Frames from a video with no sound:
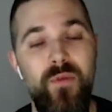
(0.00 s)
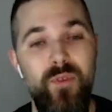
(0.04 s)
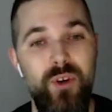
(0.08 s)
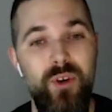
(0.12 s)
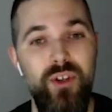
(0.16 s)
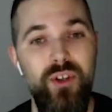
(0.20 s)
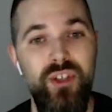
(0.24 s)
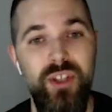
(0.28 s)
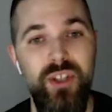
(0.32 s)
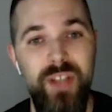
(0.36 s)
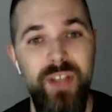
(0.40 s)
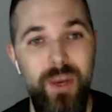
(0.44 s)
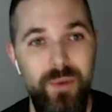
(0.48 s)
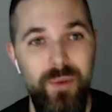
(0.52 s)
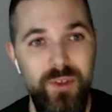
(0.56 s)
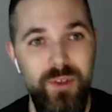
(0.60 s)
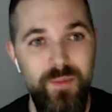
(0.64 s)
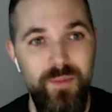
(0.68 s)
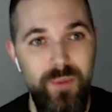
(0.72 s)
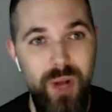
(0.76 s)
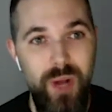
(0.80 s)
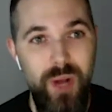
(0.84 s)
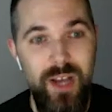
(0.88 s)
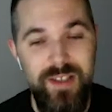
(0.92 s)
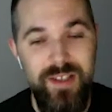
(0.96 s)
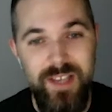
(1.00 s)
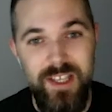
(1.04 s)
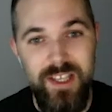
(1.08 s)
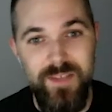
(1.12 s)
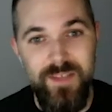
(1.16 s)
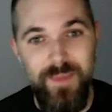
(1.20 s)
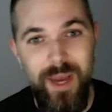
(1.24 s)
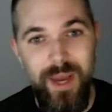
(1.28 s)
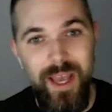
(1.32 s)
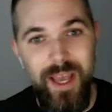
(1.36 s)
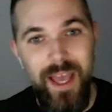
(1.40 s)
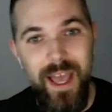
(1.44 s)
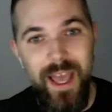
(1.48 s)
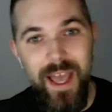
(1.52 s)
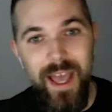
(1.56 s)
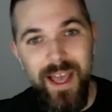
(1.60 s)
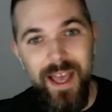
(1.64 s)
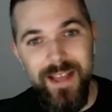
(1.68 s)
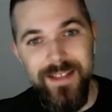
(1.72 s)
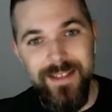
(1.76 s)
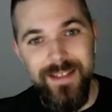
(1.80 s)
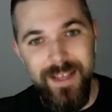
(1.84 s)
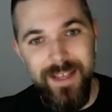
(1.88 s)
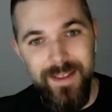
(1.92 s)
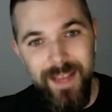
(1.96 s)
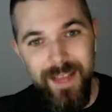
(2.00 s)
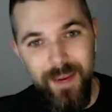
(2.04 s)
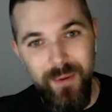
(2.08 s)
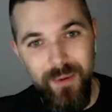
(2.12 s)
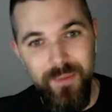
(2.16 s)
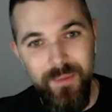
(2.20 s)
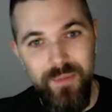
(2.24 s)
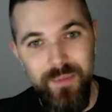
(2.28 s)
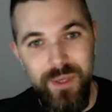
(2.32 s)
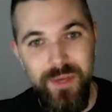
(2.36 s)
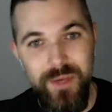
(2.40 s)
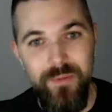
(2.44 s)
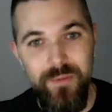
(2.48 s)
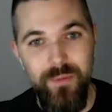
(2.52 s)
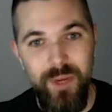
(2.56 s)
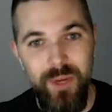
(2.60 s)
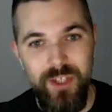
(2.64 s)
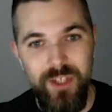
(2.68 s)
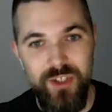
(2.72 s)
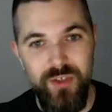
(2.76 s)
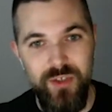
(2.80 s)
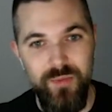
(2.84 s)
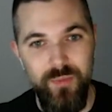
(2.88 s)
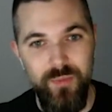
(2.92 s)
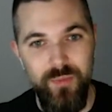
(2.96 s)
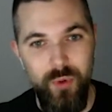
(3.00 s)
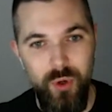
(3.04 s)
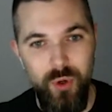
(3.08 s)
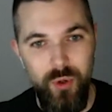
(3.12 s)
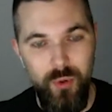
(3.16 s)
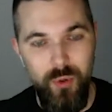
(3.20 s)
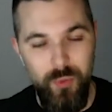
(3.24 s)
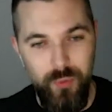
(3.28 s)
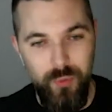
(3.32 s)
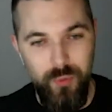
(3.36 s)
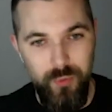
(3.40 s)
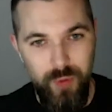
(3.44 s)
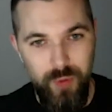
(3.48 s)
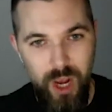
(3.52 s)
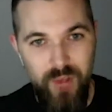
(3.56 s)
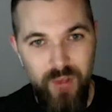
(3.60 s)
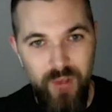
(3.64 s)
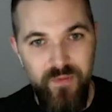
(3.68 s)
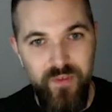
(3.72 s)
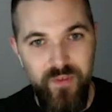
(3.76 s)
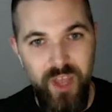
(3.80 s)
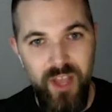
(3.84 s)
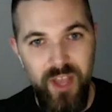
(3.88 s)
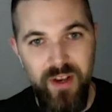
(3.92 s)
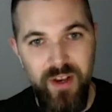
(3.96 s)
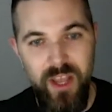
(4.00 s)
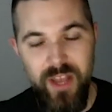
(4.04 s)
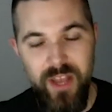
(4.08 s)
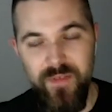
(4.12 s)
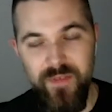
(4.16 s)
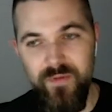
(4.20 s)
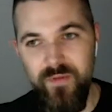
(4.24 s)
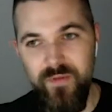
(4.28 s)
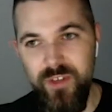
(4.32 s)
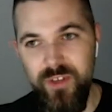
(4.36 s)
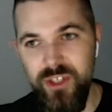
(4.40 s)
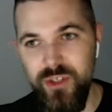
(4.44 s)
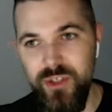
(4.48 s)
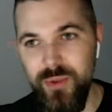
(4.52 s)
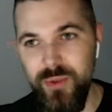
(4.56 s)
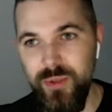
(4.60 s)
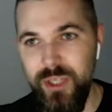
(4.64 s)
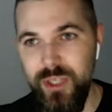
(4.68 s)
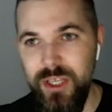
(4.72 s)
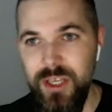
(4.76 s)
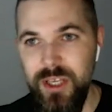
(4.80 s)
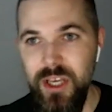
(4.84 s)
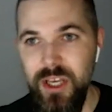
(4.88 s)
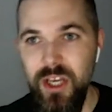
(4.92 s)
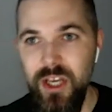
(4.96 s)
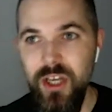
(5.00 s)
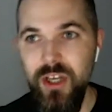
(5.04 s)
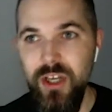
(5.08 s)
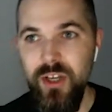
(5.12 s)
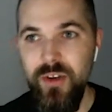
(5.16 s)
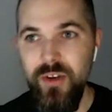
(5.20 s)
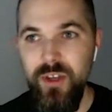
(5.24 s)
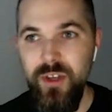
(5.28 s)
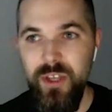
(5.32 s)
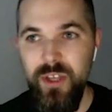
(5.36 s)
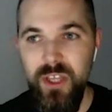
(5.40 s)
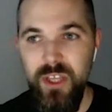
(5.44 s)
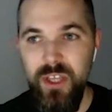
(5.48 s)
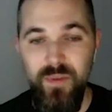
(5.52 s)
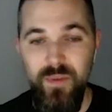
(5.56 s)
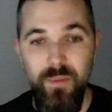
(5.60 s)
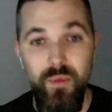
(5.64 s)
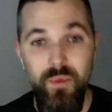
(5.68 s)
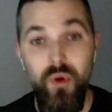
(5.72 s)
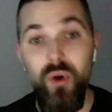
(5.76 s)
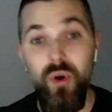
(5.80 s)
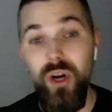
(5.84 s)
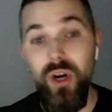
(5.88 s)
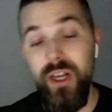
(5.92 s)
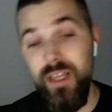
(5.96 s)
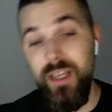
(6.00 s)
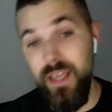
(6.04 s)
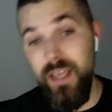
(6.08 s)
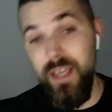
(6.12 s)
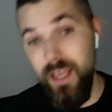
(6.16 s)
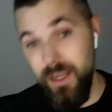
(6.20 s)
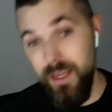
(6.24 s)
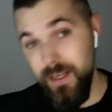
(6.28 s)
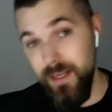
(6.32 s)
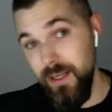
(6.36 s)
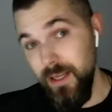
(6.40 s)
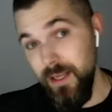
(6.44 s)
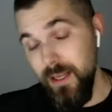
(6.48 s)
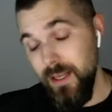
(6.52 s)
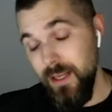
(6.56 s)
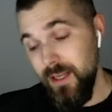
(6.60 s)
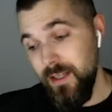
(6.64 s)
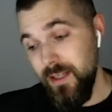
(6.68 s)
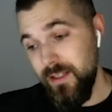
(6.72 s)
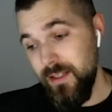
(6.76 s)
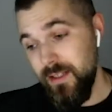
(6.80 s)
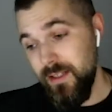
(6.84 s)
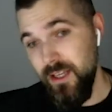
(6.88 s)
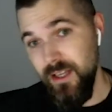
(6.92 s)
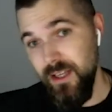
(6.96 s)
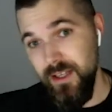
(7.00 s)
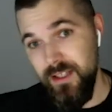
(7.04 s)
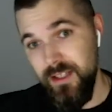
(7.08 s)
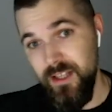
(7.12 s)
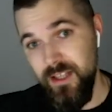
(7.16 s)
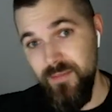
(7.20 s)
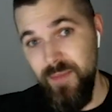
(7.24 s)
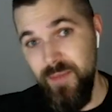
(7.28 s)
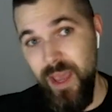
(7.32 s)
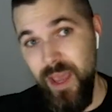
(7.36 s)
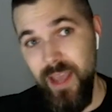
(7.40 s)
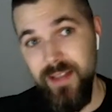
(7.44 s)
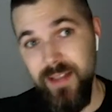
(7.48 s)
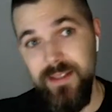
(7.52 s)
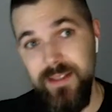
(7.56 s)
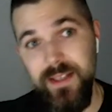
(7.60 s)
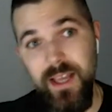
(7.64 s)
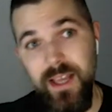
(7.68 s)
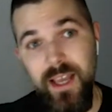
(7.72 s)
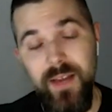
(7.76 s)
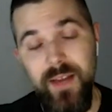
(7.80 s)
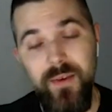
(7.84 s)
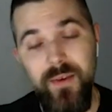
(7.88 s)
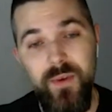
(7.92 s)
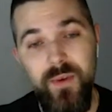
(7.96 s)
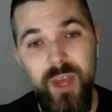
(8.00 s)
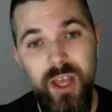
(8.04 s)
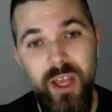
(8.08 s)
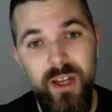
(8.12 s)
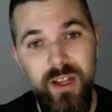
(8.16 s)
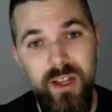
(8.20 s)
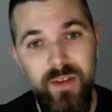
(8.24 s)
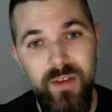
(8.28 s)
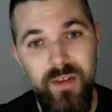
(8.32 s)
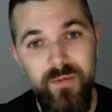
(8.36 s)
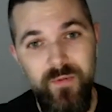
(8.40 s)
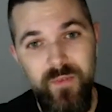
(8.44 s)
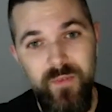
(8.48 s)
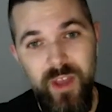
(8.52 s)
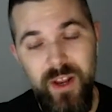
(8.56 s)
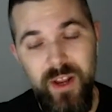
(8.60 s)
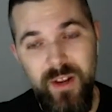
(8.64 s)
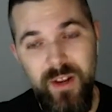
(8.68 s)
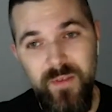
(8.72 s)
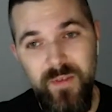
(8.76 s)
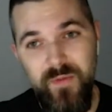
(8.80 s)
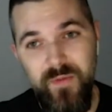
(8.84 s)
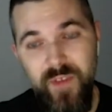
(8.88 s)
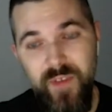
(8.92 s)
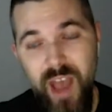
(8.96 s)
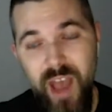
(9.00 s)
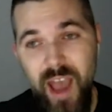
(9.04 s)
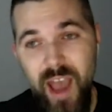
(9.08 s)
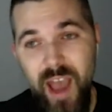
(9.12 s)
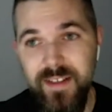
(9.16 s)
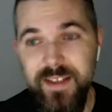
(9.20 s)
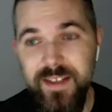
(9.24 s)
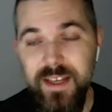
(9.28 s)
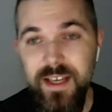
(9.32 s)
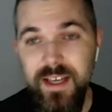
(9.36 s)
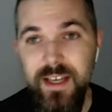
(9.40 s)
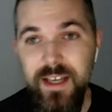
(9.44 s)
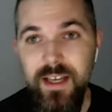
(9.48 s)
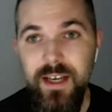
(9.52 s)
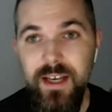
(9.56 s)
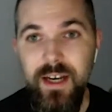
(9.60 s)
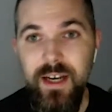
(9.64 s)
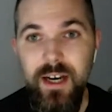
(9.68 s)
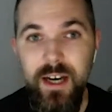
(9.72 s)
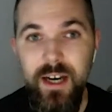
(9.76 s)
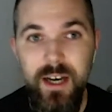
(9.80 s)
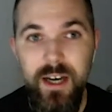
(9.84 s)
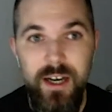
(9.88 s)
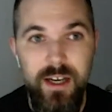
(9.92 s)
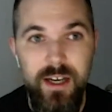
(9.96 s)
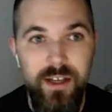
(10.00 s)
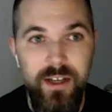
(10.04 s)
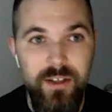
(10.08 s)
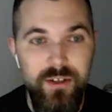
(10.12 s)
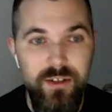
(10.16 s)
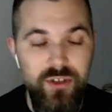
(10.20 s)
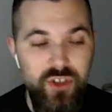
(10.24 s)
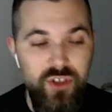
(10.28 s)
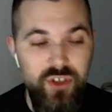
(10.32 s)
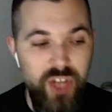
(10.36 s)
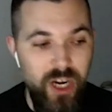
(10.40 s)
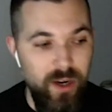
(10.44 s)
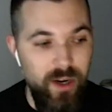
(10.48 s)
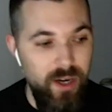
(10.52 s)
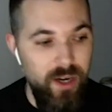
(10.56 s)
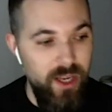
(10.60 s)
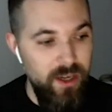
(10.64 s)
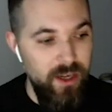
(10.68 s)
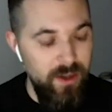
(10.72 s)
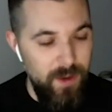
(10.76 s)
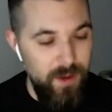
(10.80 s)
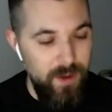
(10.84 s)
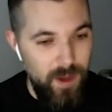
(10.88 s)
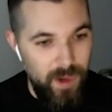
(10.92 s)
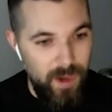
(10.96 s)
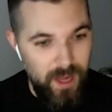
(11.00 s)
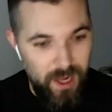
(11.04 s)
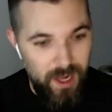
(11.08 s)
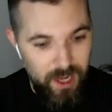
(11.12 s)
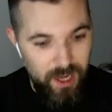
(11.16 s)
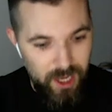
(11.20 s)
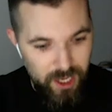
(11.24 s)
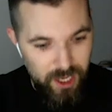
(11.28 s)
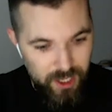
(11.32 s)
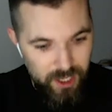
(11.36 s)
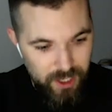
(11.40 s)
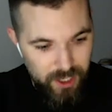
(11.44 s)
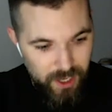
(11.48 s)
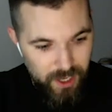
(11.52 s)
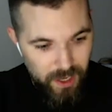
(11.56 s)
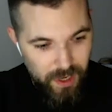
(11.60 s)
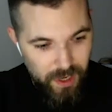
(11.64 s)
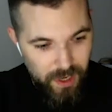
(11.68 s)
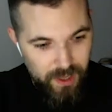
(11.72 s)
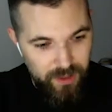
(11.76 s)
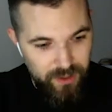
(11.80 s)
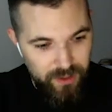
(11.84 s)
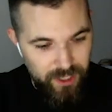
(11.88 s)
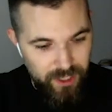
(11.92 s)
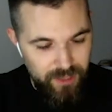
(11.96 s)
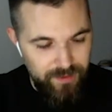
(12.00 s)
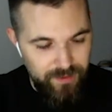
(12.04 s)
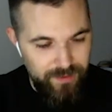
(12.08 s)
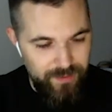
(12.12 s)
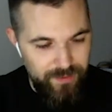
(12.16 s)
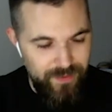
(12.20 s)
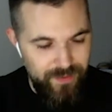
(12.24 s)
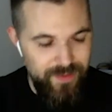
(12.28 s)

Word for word: a version that was processed by hand, and that would be much more rough and visually even more akin to Bait. And in fact, Jaren has